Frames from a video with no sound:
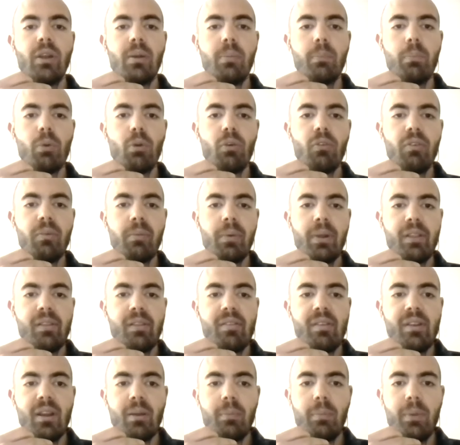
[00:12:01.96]

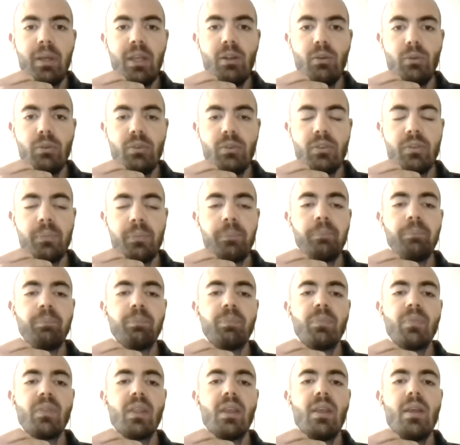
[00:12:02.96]
improvements in a minute.
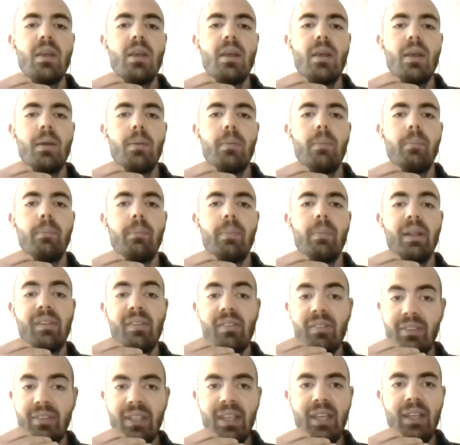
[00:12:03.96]
But
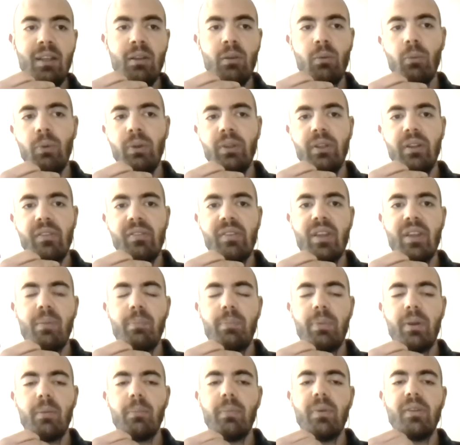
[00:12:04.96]
still with the same
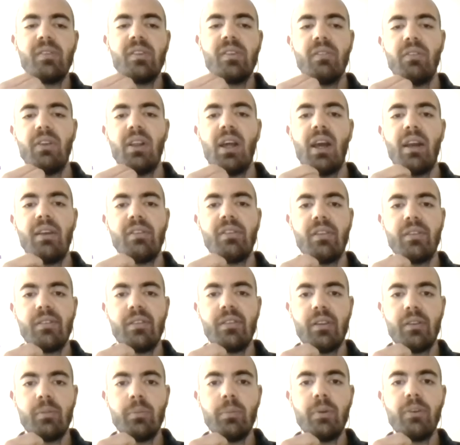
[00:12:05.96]
permissive license
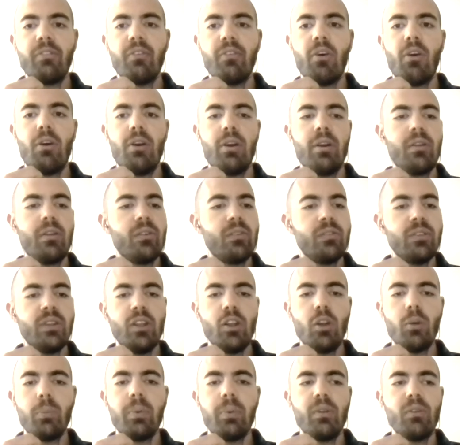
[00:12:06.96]
as before,
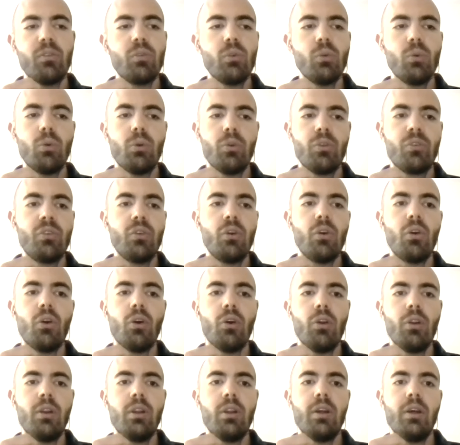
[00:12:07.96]
still open source,
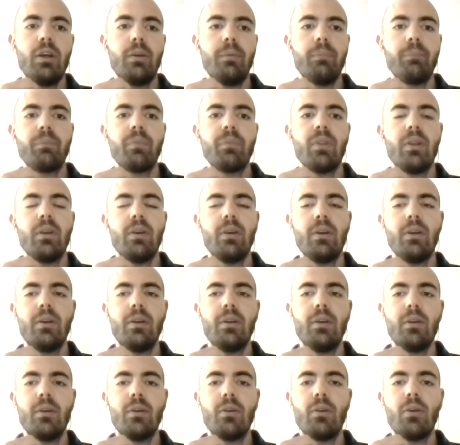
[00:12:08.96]
all
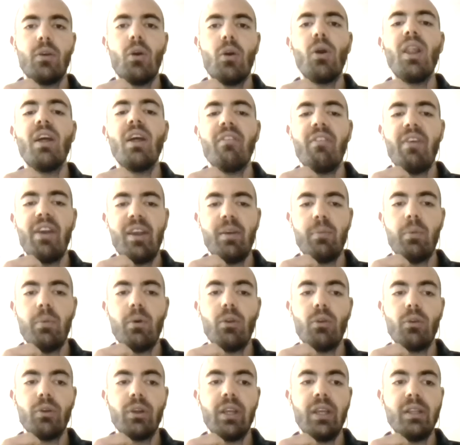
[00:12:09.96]

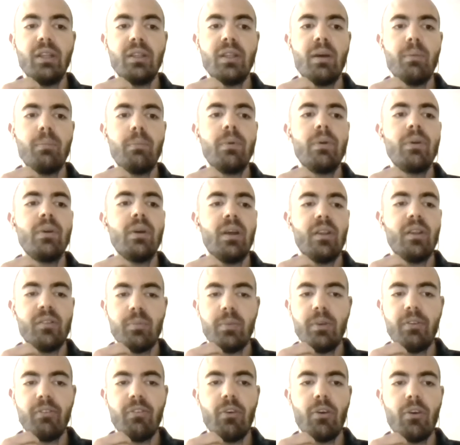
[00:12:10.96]
available on GitHub as
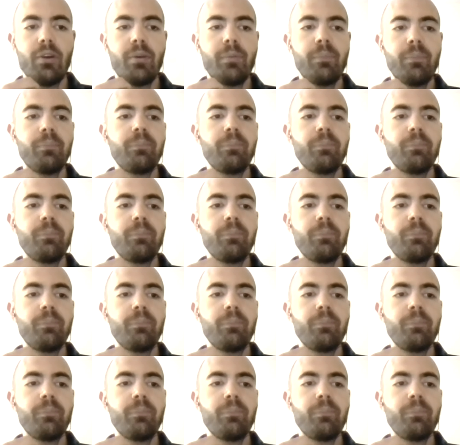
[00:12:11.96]
before.